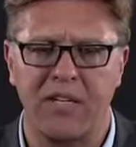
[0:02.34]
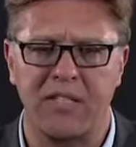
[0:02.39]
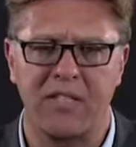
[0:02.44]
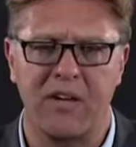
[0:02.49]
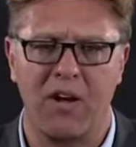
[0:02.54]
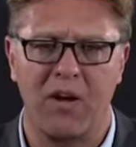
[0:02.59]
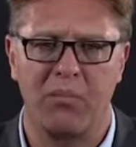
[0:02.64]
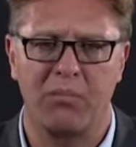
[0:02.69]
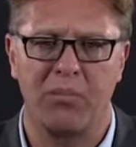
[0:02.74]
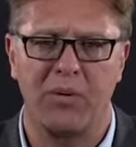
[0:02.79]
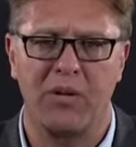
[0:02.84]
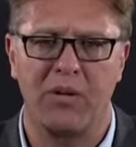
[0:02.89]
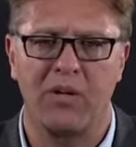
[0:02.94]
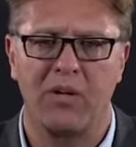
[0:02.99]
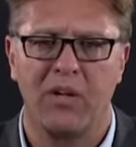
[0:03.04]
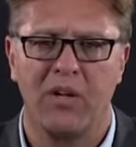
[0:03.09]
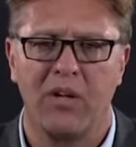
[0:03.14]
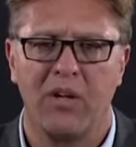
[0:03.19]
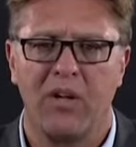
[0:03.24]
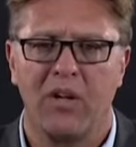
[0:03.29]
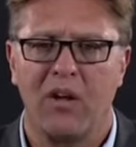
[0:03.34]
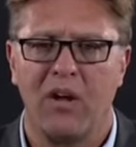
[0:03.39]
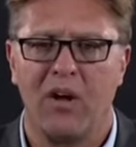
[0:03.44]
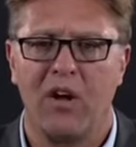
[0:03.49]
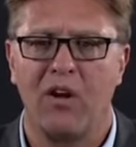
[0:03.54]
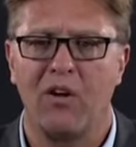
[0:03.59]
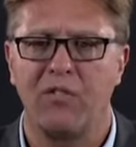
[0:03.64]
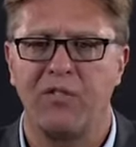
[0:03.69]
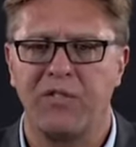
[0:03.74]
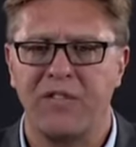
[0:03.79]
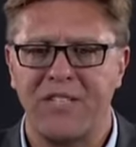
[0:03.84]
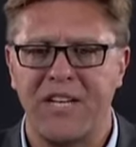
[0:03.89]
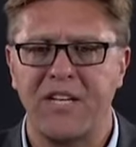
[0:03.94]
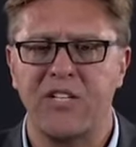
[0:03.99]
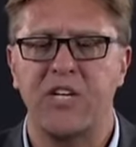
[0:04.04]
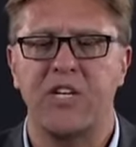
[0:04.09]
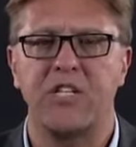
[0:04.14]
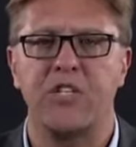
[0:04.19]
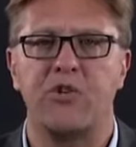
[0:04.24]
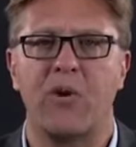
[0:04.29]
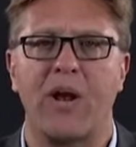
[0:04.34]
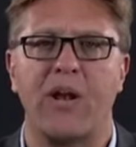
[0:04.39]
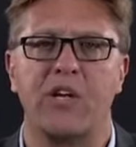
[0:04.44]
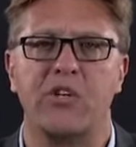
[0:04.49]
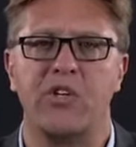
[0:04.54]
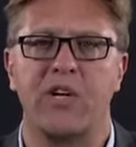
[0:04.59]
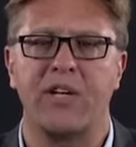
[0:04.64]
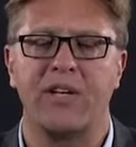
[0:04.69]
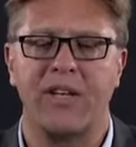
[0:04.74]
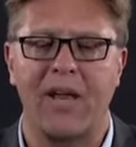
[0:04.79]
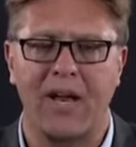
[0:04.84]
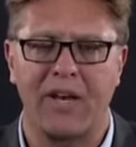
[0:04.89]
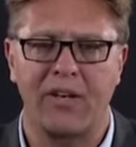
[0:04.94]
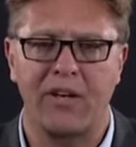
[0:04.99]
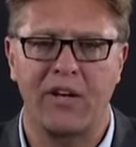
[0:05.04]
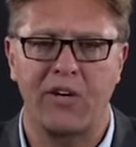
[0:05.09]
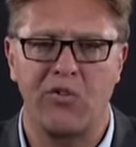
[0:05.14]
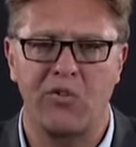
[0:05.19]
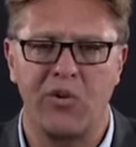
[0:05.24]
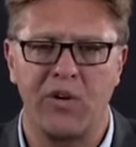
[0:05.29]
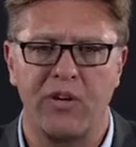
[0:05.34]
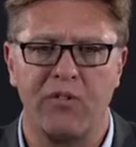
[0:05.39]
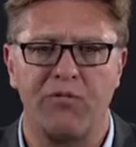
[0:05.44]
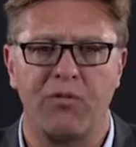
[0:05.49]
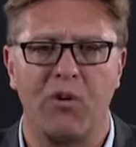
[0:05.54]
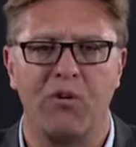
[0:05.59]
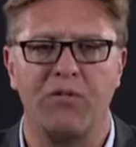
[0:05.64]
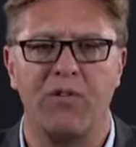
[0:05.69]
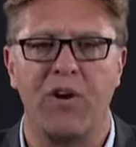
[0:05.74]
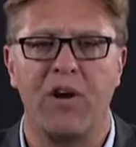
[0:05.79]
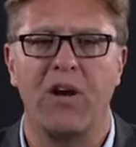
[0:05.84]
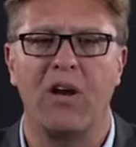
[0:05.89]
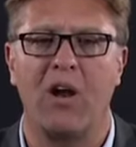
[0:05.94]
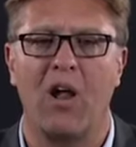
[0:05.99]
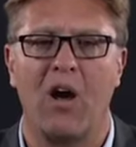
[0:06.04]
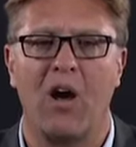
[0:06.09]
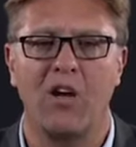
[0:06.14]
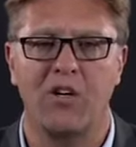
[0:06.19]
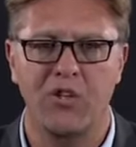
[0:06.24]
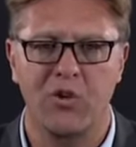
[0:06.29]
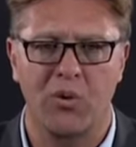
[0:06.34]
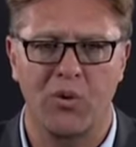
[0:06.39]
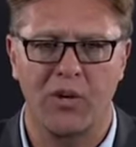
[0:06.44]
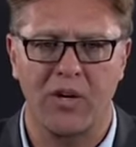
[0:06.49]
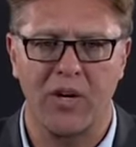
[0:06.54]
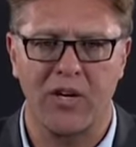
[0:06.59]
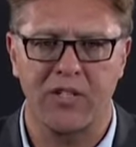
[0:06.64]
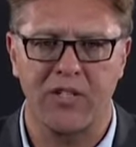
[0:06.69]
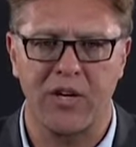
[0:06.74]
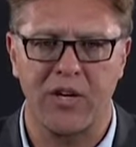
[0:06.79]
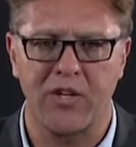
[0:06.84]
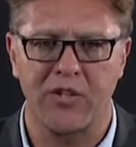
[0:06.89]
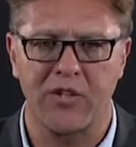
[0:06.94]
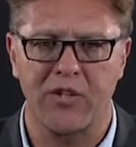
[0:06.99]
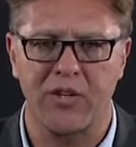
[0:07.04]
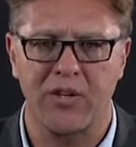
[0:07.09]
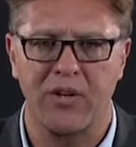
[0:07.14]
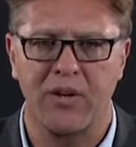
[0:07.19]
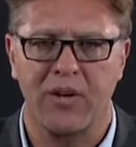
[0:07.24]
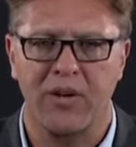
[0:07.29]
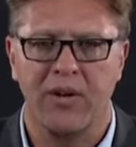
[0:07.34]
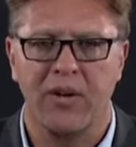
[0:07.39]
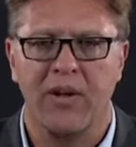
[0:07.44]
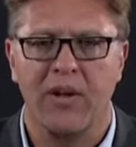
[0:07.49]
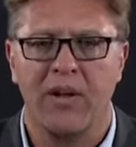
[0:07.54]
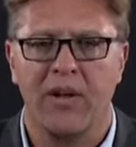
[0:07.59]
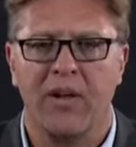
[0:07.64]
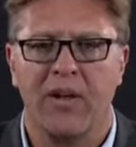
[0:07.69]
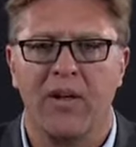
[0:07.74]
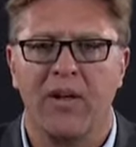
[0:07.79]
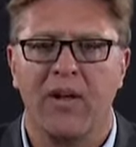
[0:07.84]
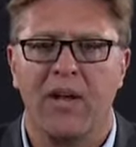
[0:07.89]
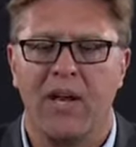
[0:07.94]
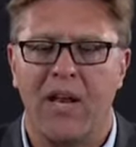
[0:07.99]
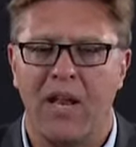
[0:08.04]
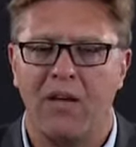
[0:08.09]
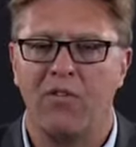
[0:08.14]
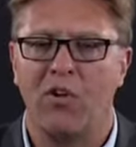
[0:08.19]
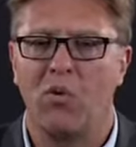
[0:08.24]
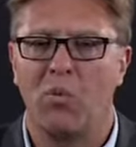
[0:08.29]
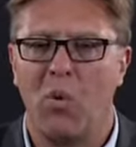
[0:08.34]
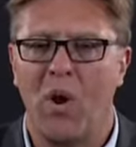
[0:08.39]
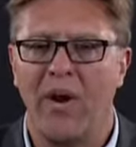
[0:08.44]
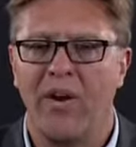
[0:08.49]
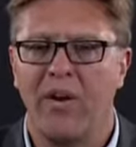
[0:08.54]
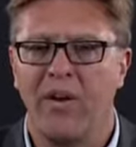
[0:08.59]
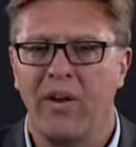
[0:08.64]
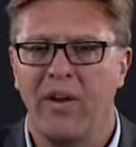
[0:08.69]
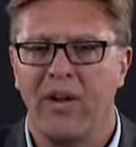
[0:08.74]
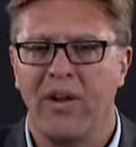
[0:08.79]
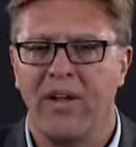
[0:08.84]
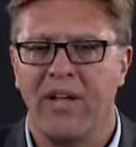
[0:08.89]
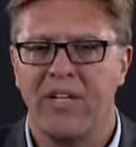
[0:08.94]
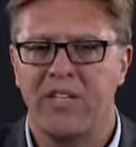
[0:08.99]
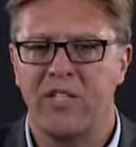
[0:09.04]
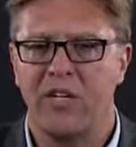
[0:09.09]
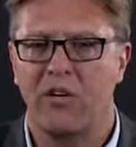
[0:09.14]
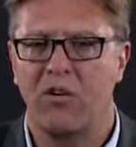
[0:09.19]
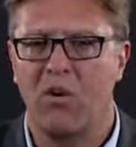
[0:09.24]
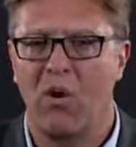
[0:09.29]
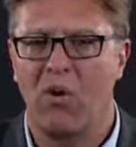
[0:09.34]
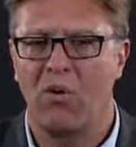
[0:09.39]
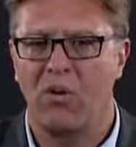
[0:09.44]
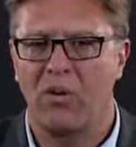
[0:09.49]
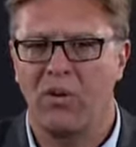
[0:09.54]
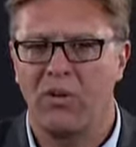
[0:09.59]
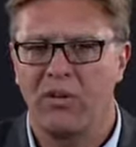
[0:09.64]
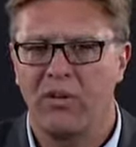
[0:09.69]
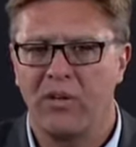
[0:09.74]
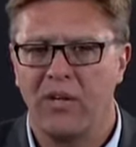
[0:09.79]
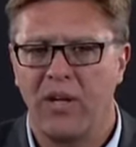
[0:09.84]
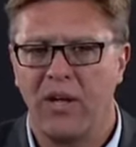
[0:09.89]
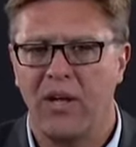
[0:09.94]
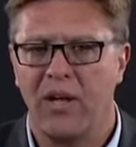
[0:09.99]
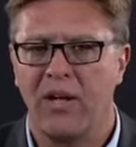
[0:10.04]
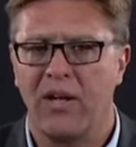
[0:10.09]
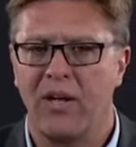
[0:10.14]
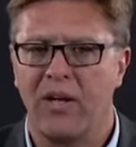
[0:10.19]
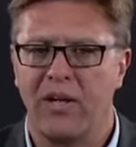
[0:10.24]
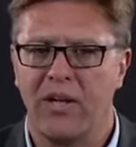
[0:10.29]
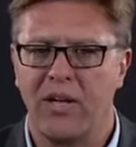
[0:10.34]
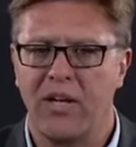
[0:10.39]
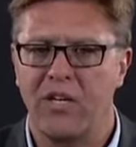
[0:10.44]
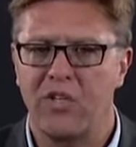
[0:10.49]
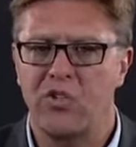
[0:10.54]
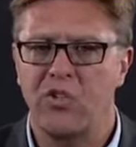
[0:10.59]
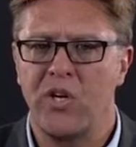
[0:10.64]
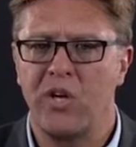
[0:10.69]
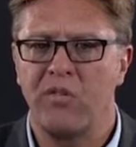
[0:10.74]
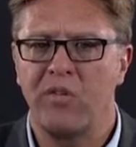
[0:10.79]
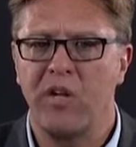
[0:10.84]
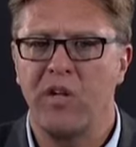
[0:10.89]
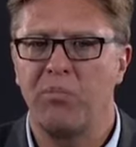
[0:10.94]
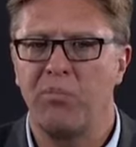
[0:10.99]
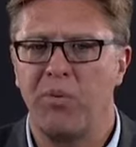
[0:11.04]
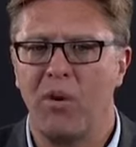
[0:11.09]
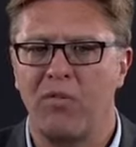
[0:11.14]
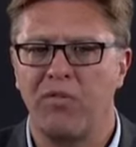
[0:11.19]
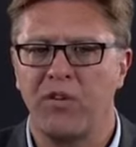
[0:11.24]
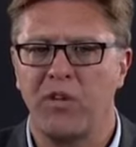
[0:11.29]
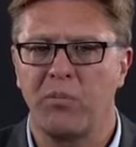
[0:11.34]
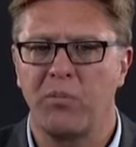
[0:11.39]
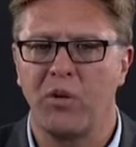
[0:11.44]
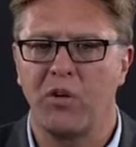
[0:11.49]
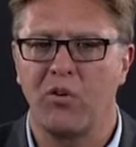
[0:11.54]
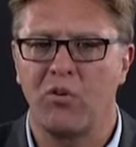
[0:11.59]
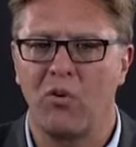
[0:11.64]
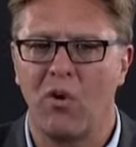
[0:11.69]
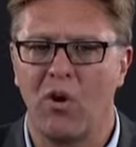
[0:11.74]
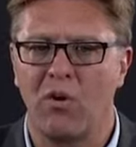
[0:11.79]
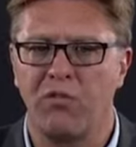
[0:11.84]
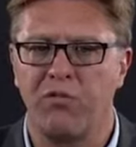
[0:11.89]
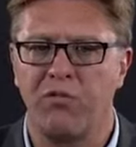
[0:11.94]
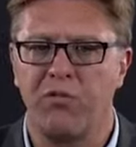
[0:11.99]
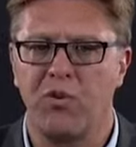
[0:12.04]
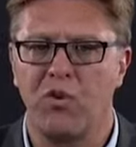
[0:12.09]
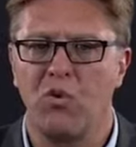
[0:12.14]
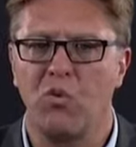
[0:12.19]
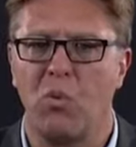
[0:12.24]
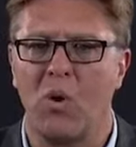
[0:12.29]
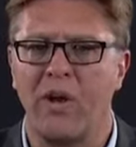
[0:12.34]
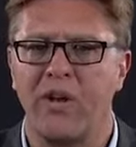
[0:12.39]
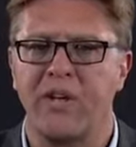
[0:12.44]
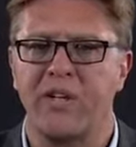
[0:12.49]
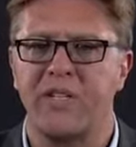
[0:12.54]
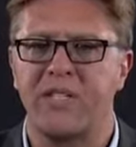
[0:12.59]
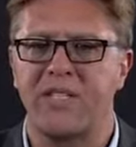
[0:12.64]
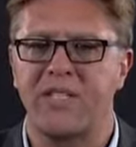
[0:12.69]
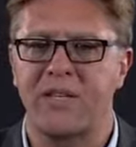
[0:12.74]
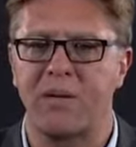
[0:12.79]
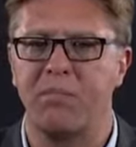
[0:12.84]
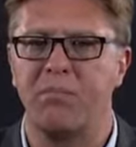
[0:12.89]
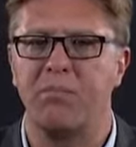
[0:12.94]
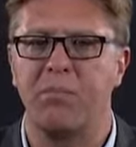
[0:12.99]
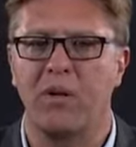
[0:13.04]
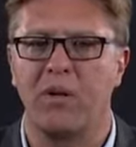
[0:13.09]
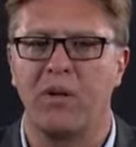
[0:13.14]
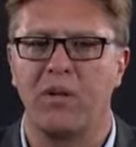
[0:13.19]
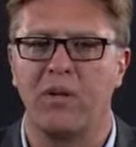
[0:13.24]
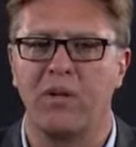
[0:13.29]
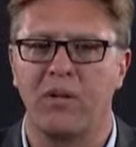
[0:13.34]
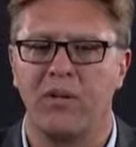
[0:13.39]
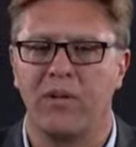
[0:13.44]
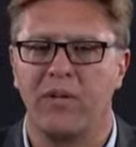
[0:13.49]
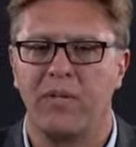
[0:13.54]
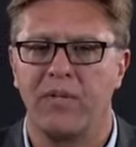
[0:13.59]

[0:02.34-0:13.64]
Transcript: example of such a strategy and tactic tree for a very large organization. Level 1 is the goal, achieving profitable growth through one simple